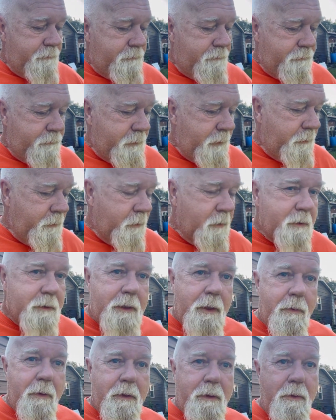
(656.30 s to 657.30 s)
can
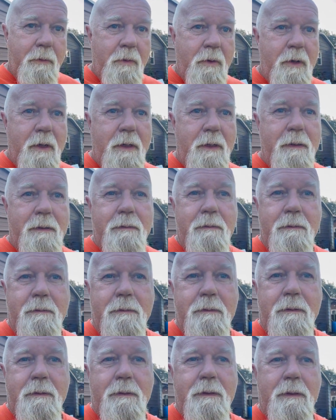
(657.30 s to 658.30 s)
say what they want
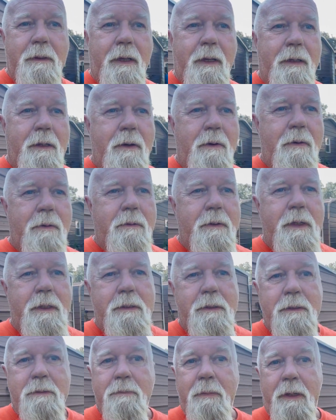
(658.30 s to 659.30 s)
or think, oh, he's
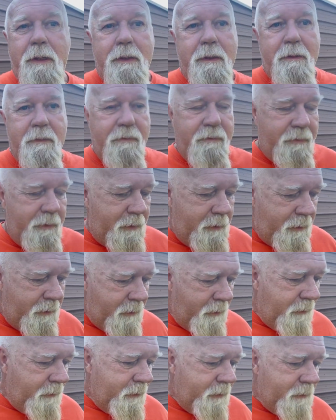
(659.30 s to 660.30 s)
just making a
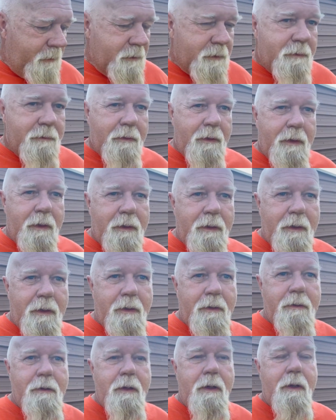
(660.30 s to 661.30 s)
video. He's, you know,